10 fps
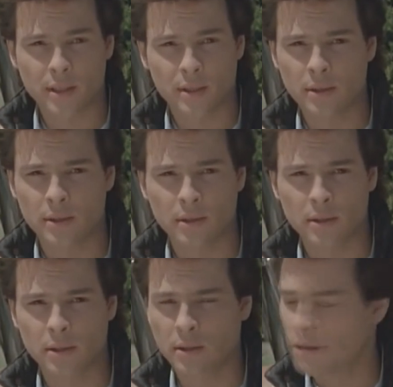are some
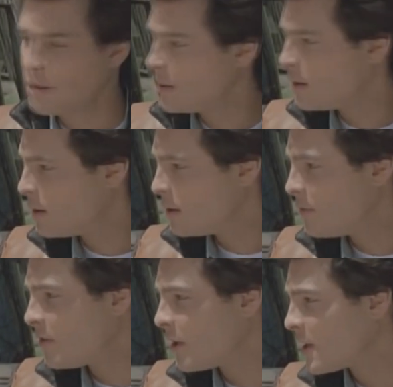undead, but this,
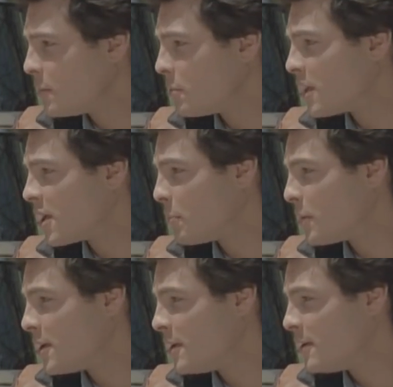this isn't working on
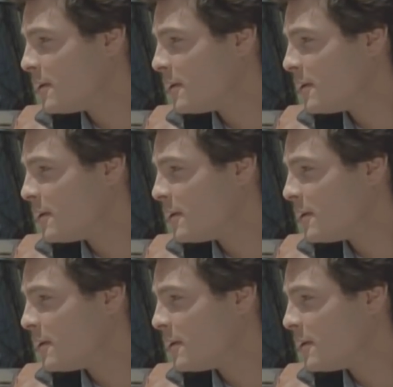the same